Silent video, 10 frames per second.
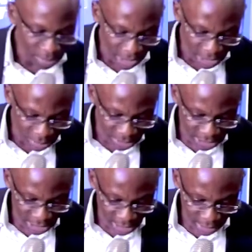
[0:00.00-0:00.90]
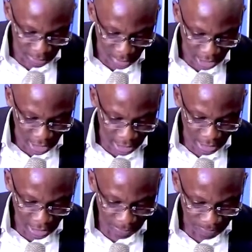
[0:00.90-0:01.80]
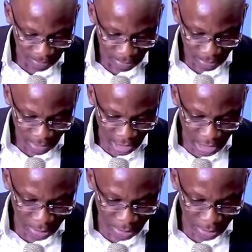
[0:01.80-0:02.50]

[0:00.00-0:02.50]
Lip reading: my name is Kenneth Makanga. I